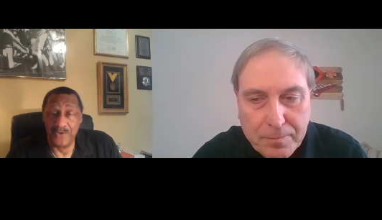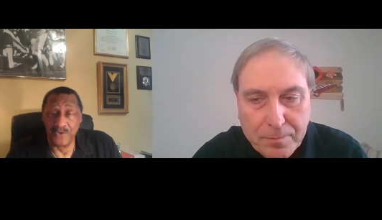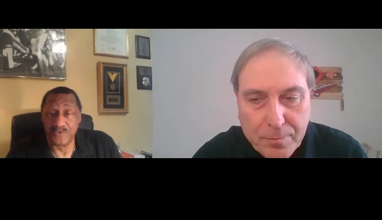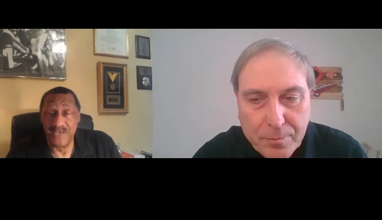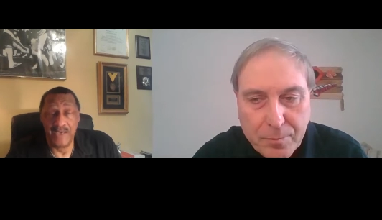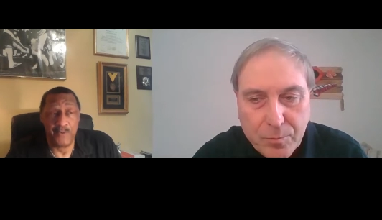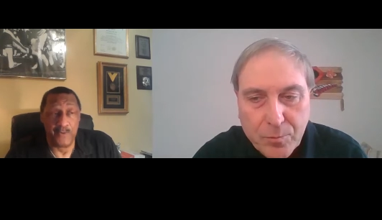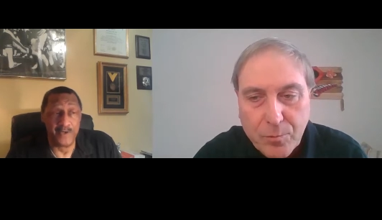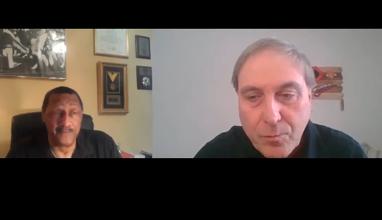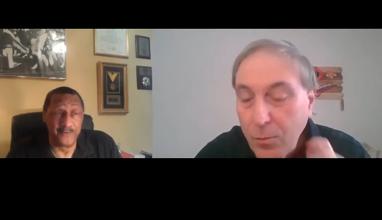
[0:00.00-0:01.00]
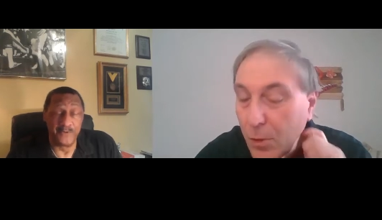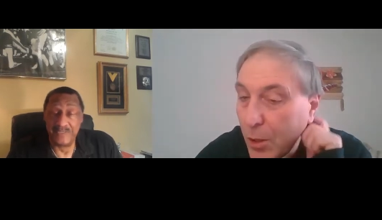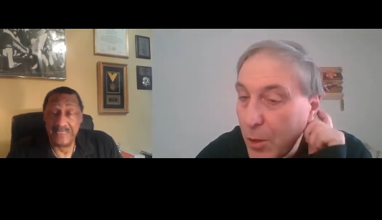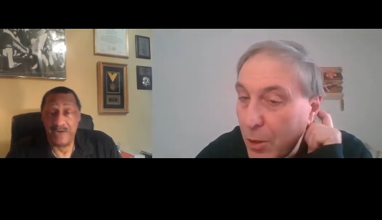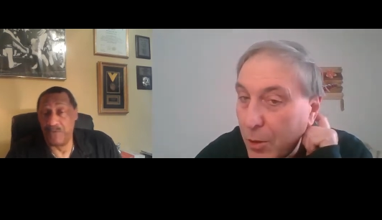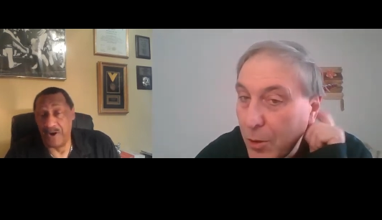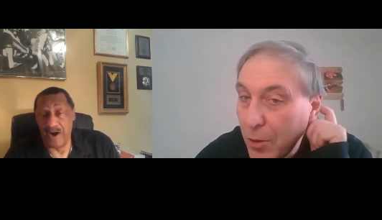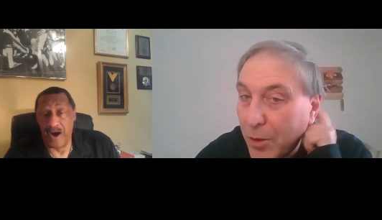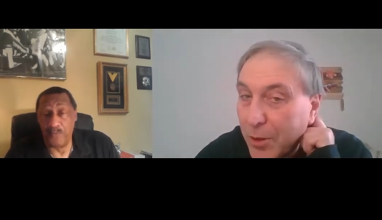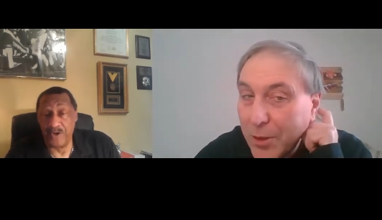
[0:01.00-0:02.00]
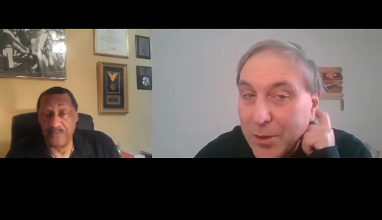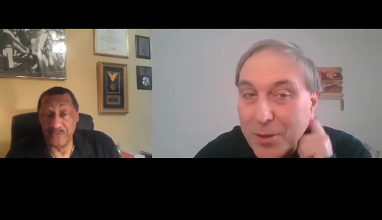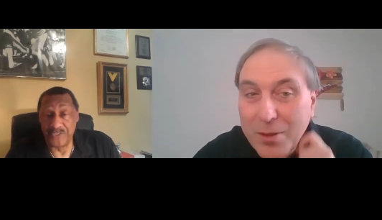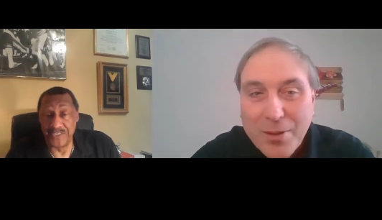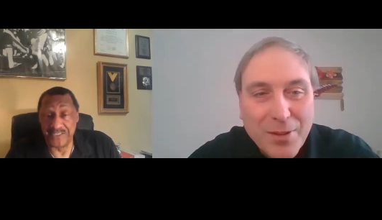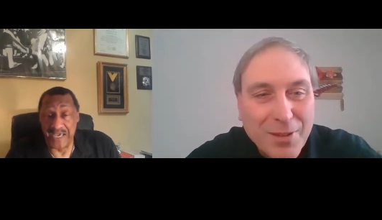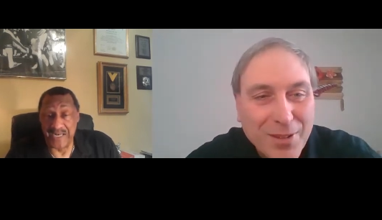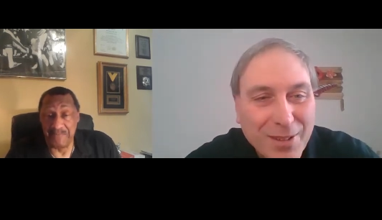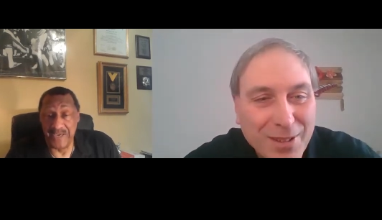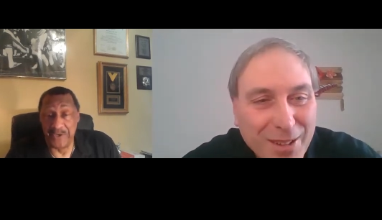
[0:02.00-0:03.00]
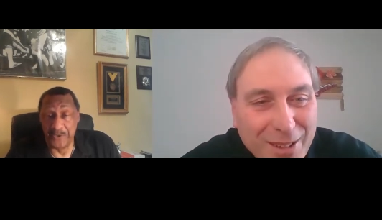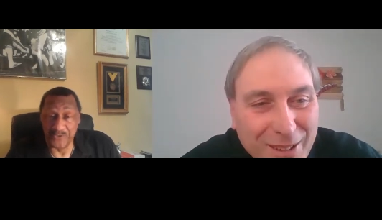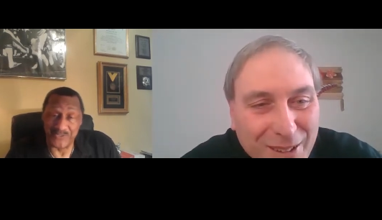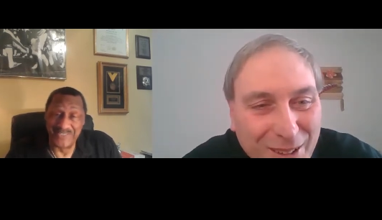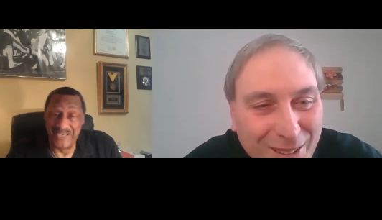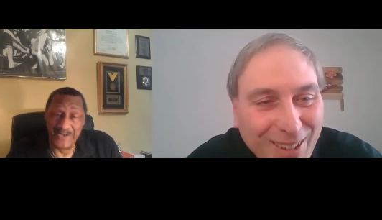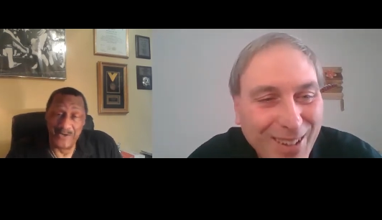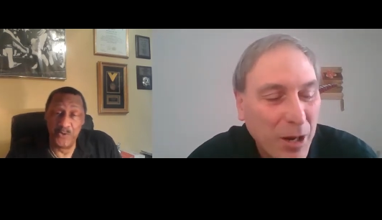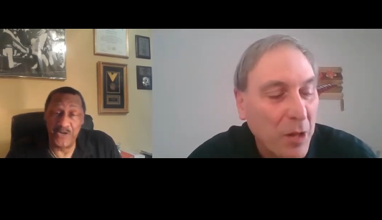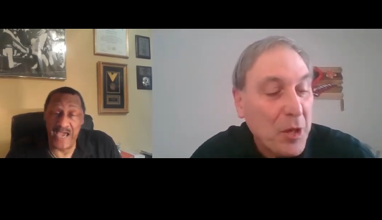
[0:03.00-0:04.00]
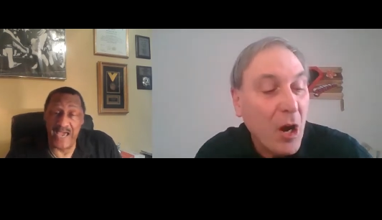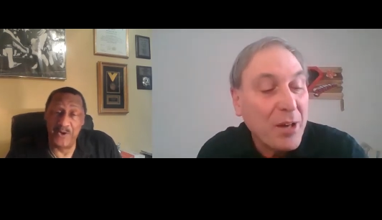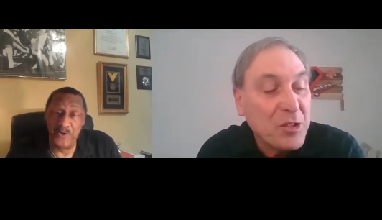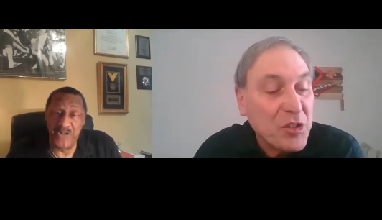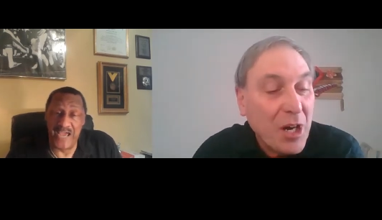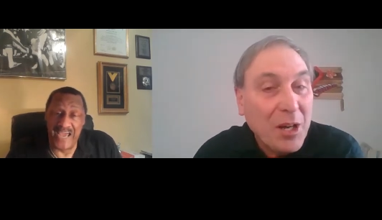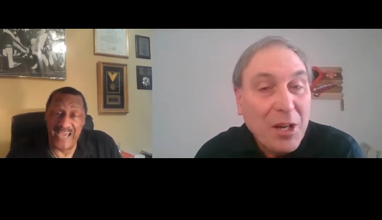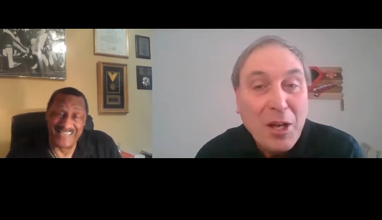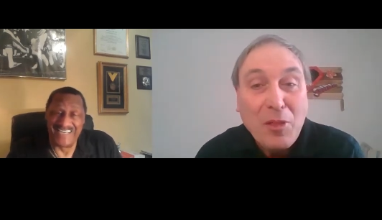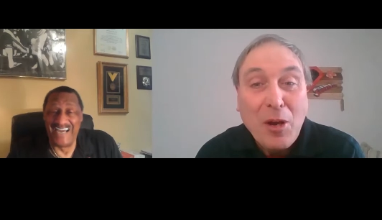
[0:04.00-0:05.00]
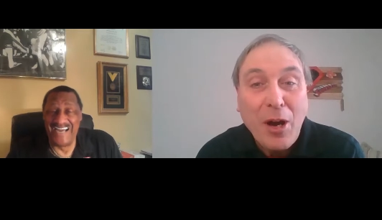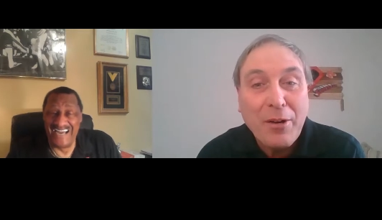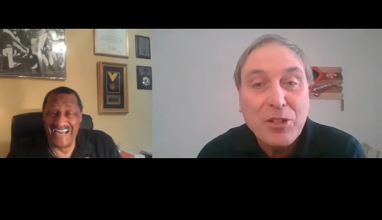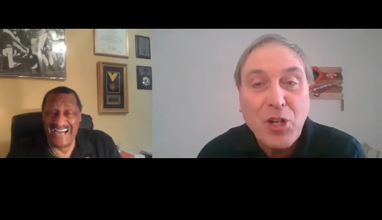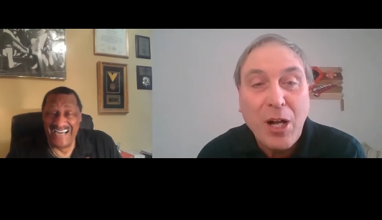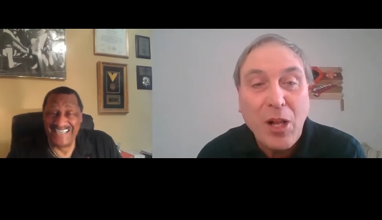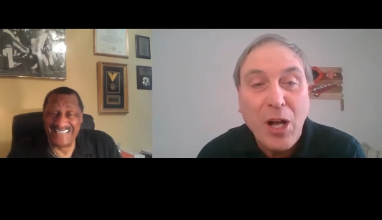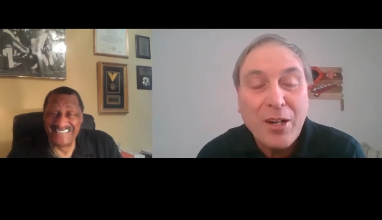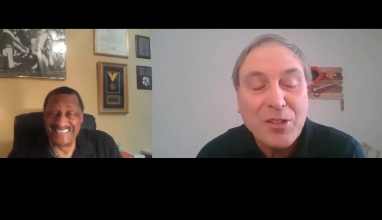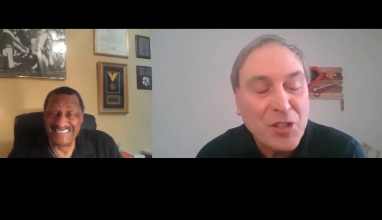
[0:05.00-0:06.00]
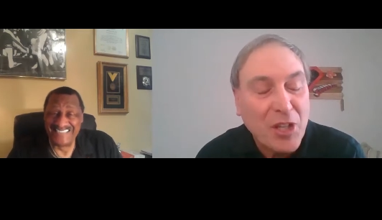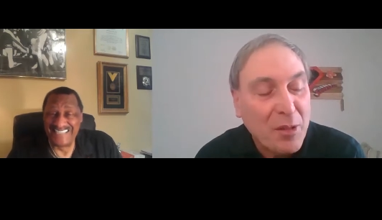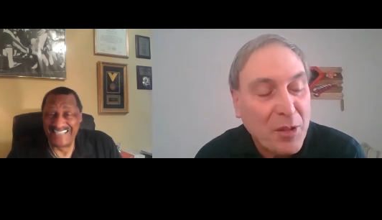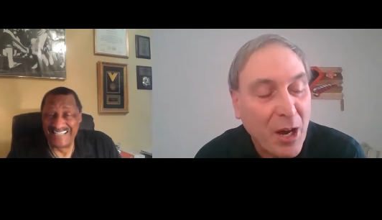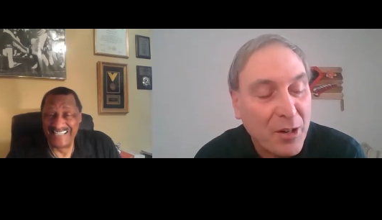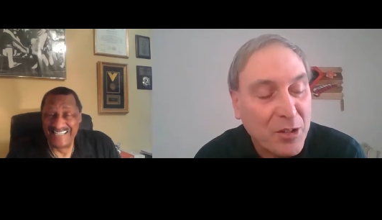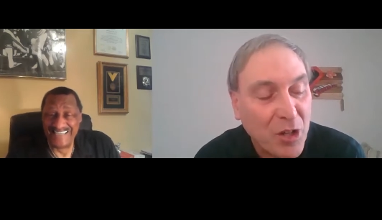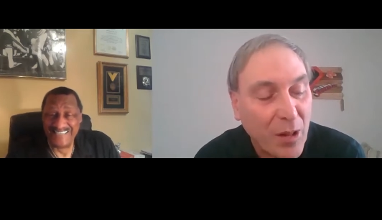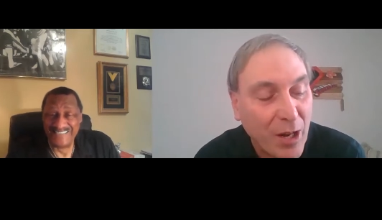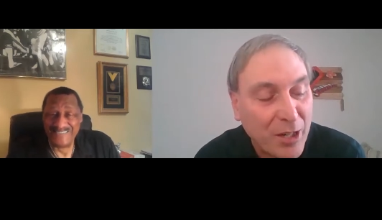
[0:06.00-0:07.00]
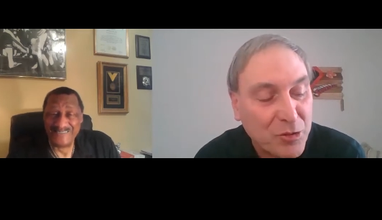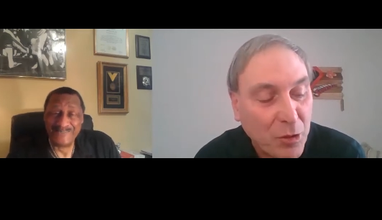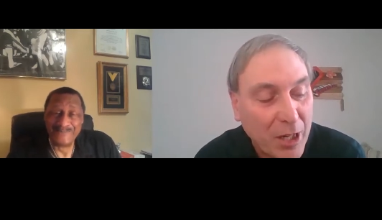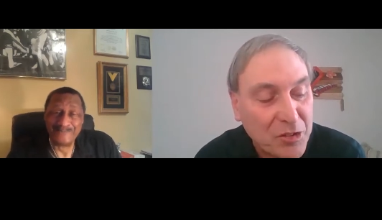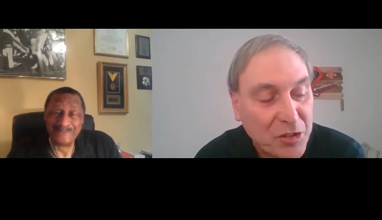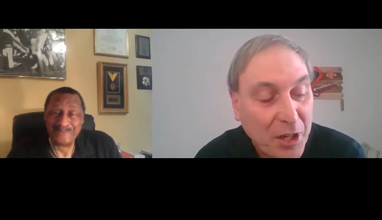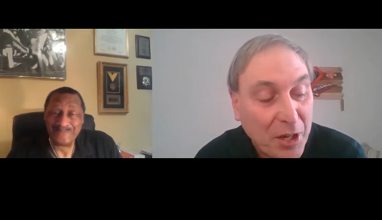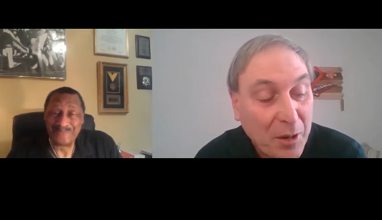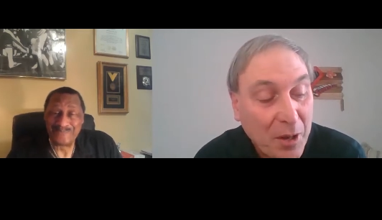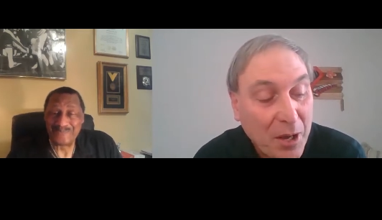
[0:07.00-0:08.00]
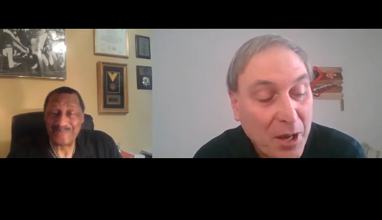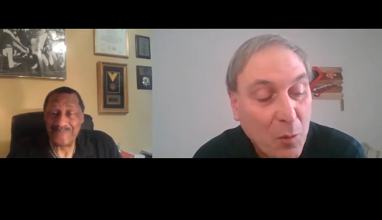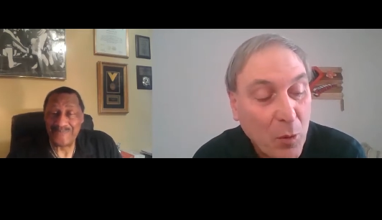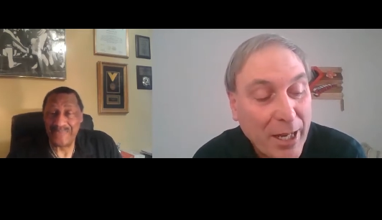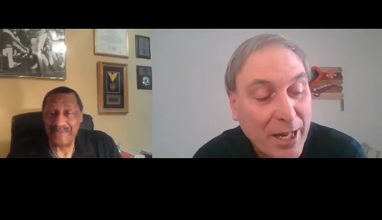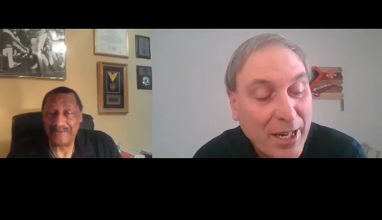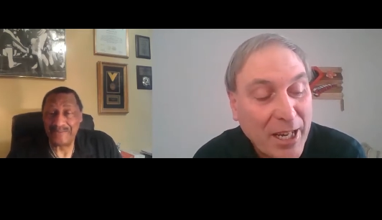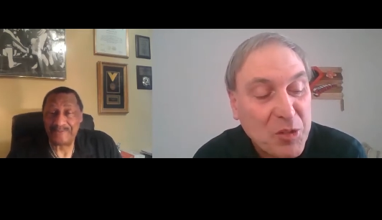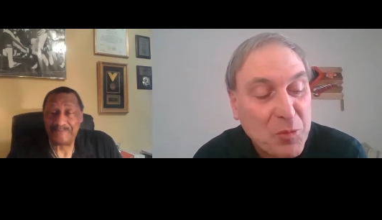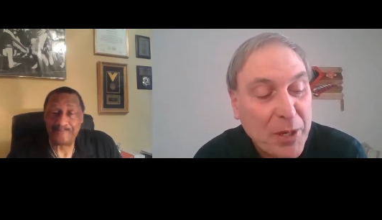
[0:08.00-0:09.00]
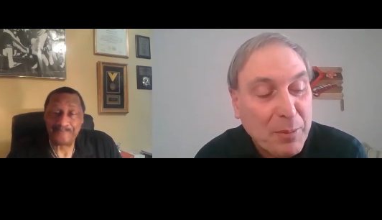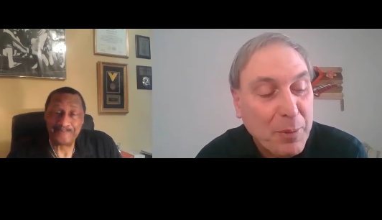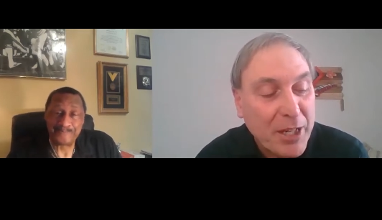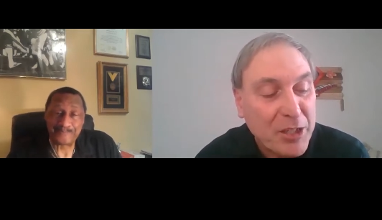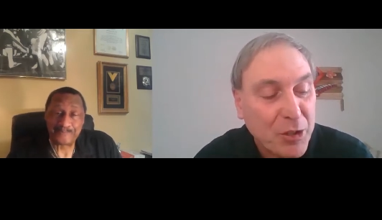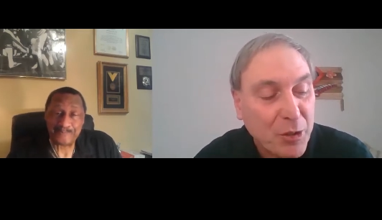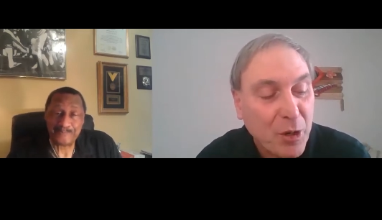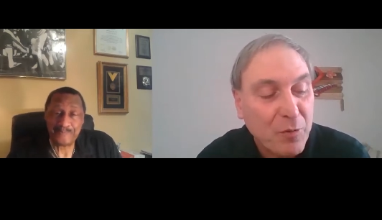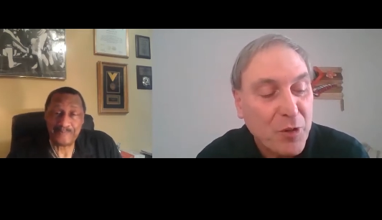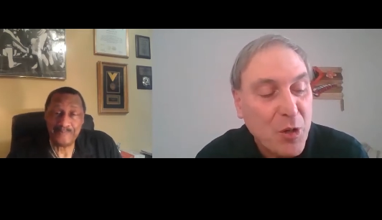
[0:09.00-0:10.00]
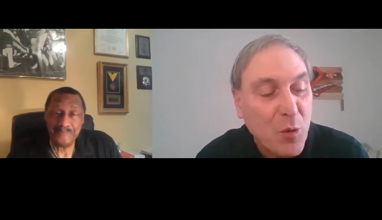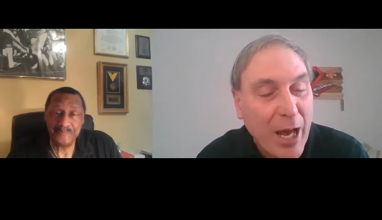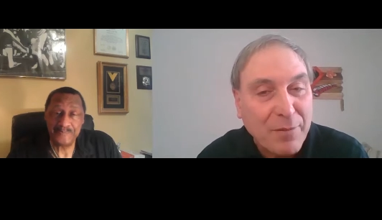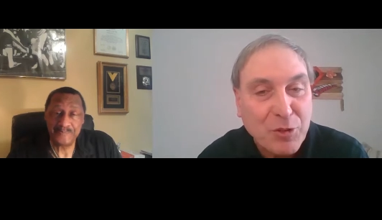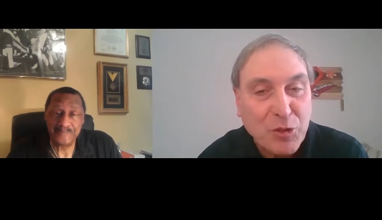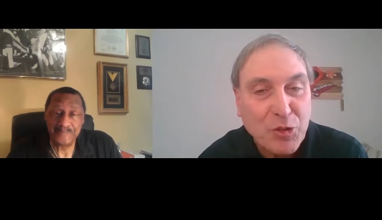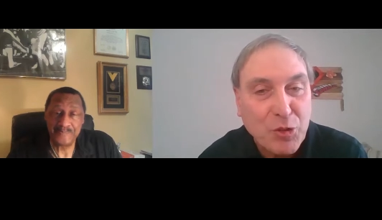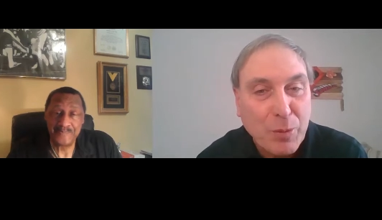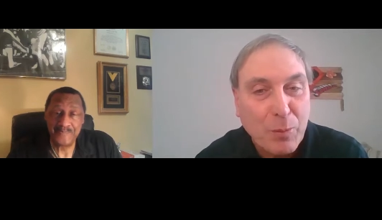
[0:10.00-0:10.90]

Speaker 1: those wonderful, well, our wonderful Cincinnati Bengals. Well, the, honor's,
Speaker 2: the honor is all ours. Uh, the honor is all ours, Ross. Uh, we got a nice big picture of you after Super